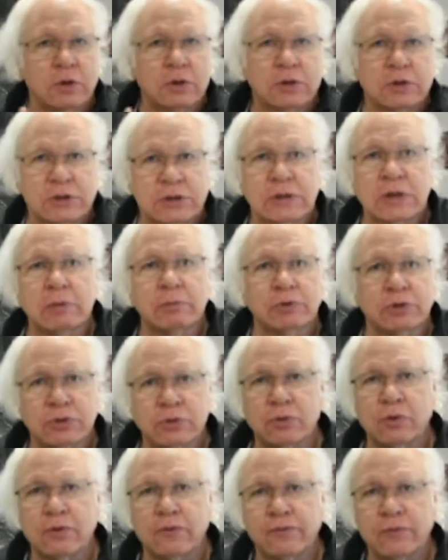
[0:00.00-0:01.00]
some
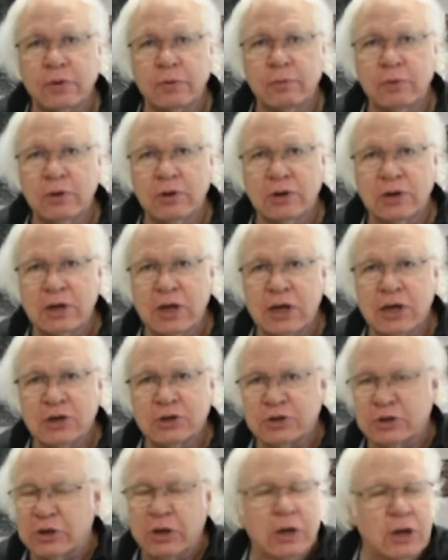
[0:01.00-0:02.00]
sort of
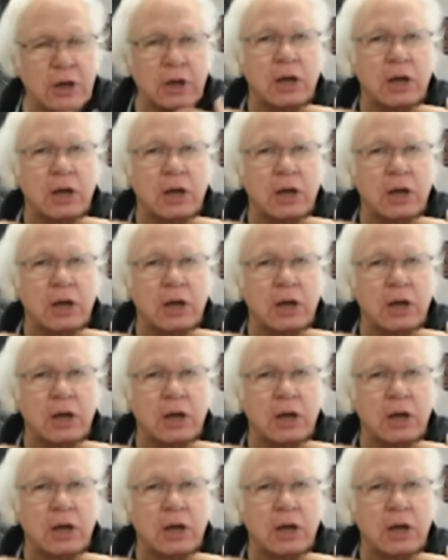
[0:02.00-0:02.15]
communication.